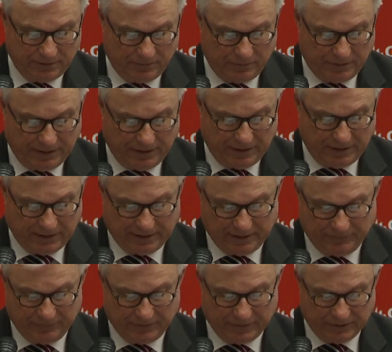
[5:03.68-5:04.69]
we
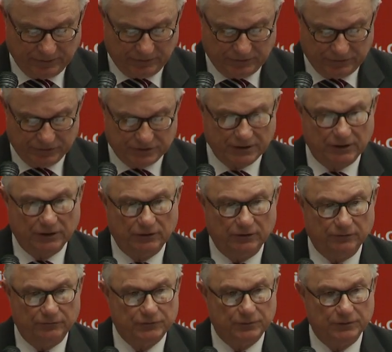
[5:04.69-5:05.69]
have held a
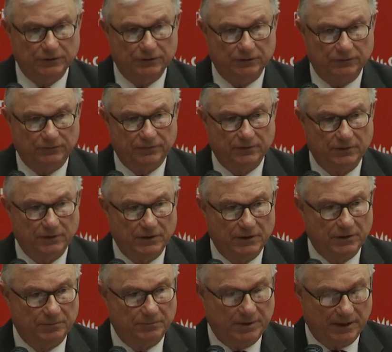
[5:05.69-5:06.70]
total of 12
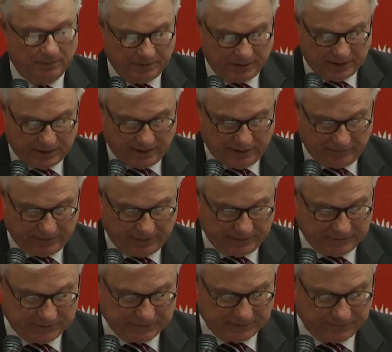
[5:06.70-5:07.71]
public
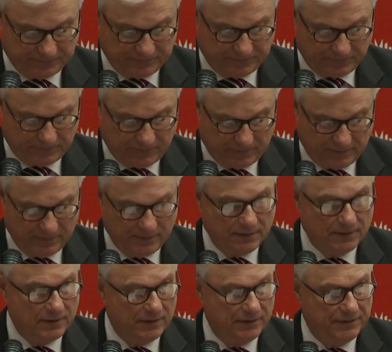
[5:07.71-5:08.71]
hearings.
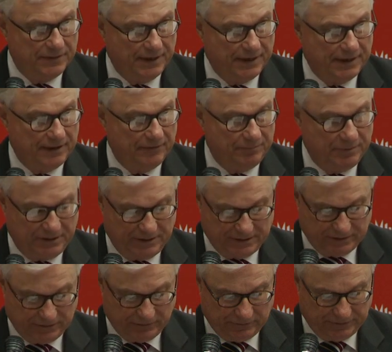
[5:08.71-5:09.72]
They have been
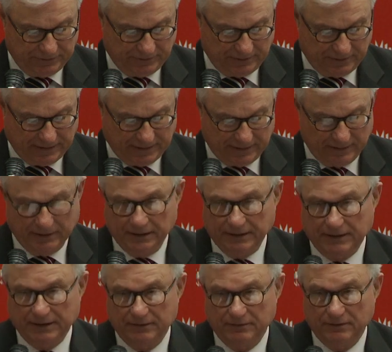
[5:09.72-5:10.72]
held in
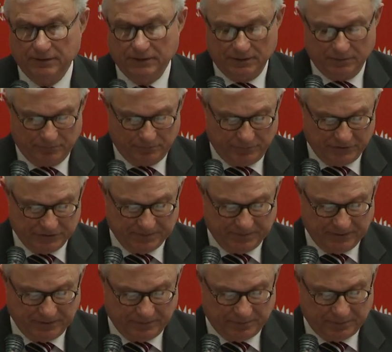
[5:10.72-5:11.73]
Adelaide,
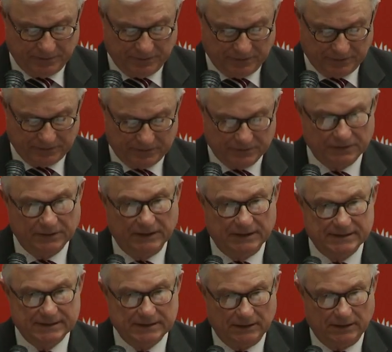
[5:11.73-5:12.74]
Brisbane, Perth
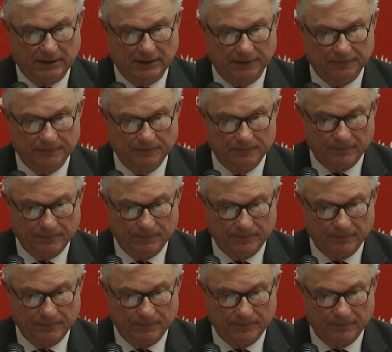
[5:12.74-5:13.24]
and Sydney.